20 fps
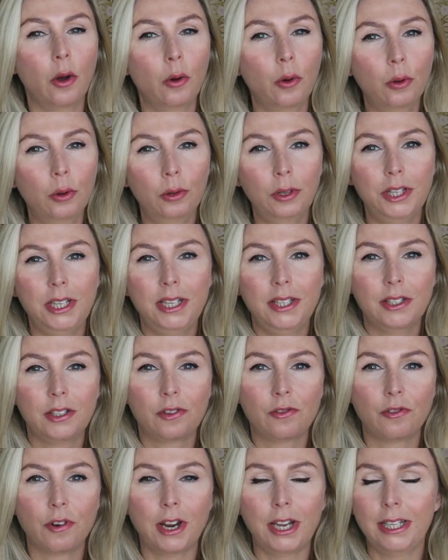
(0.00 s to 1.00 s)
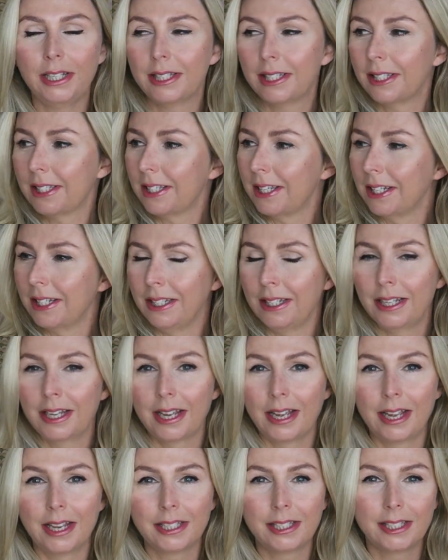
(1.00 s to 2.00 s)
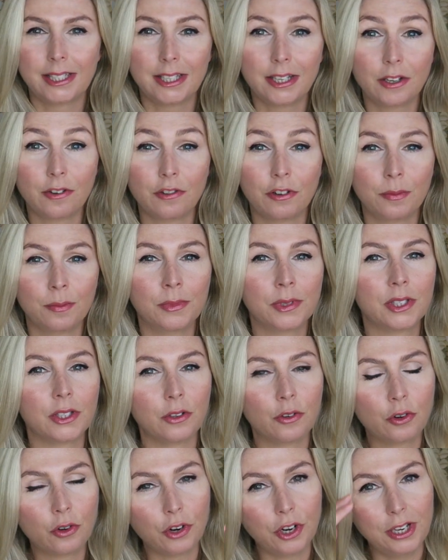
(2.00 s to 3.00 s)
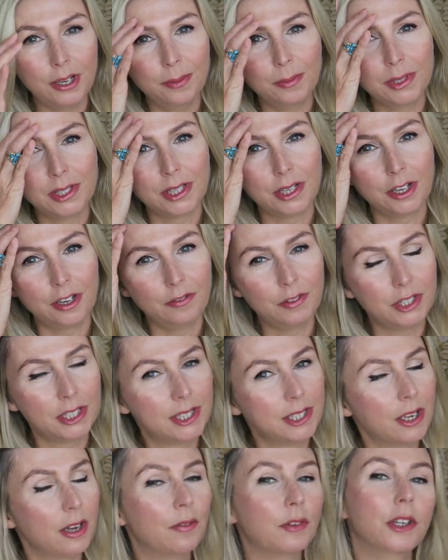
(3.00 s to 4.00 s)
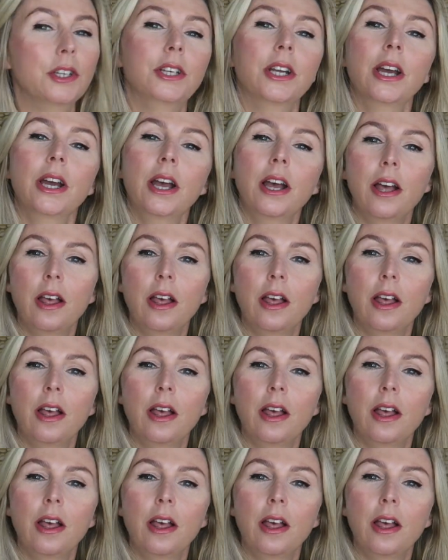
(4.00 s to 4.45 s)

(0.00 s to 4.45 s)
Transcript: all these great skincare serums and creams that I've discovered.